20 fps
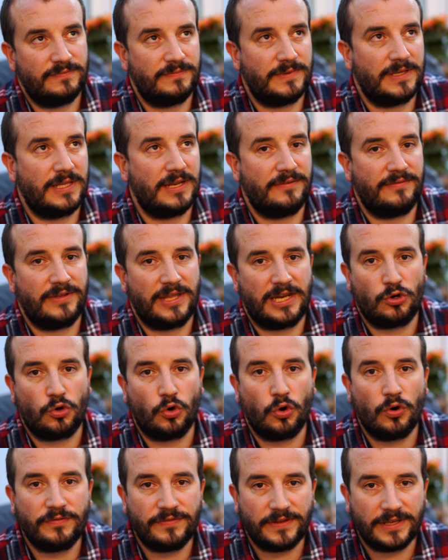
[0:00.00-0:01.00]
kind of very
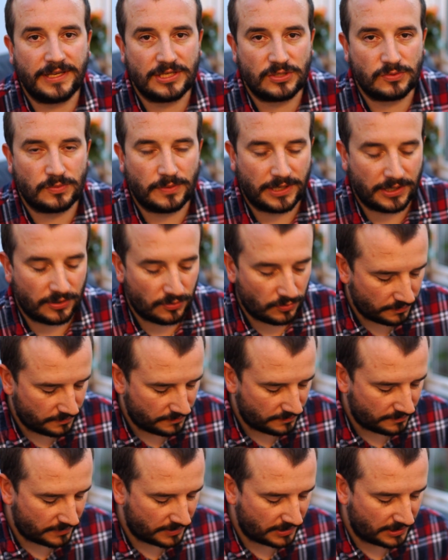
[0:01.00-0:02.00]
coffee as well,
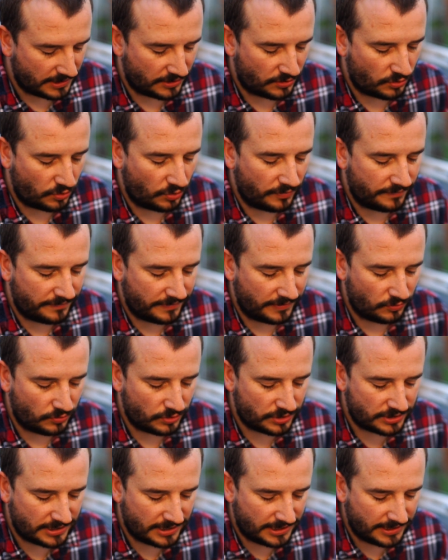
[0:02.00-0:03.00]
kind of coffee
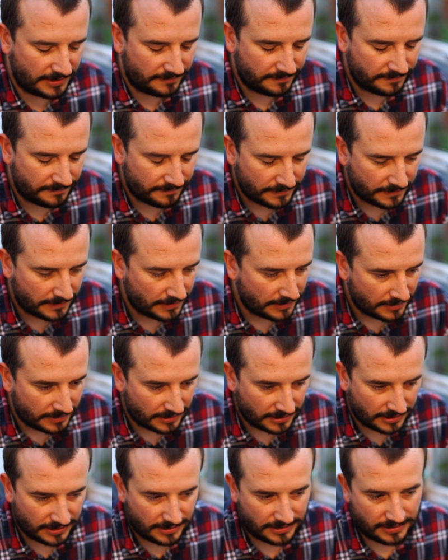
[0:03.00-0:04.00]
roasty.
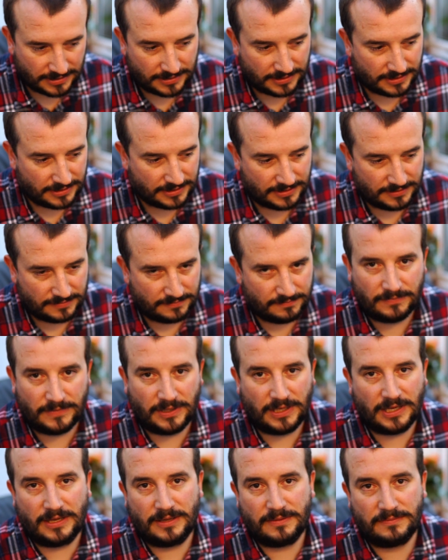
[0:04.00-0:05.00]

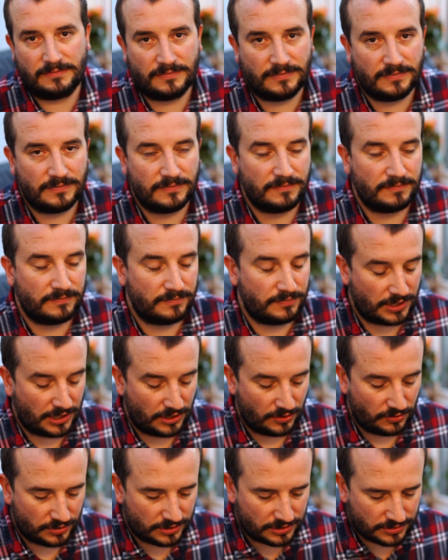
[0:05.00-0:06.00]
Yeah, pretty
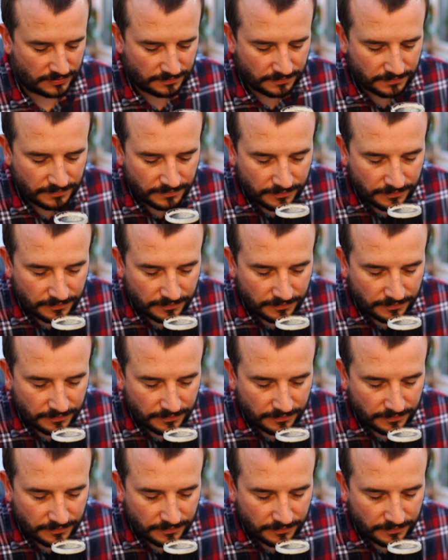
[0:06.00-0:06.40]
awesome.